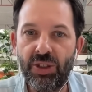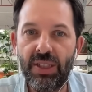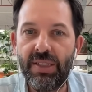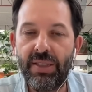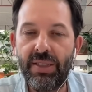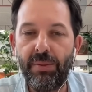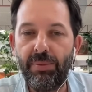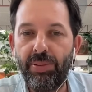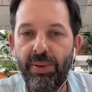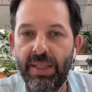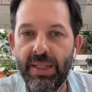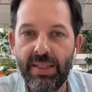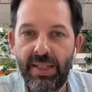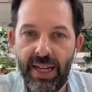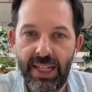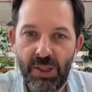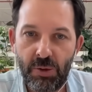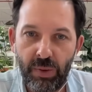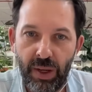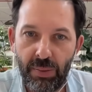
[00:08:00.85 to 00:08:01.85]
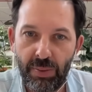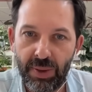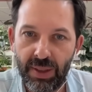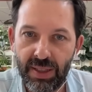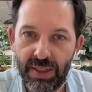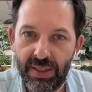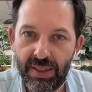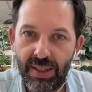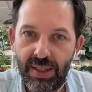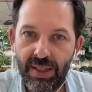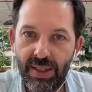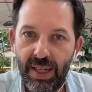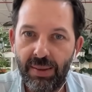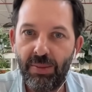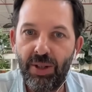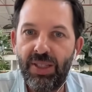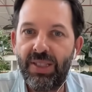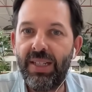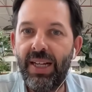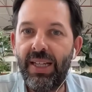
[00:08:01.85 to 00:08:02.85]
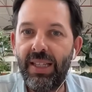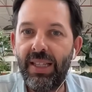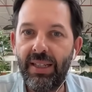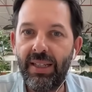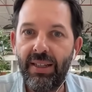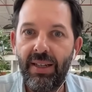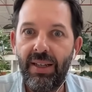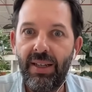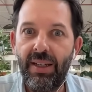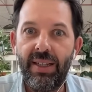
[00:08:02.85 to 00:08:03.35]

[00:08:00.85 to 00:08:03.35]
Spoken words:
to simply test weapons. I'm not saying that.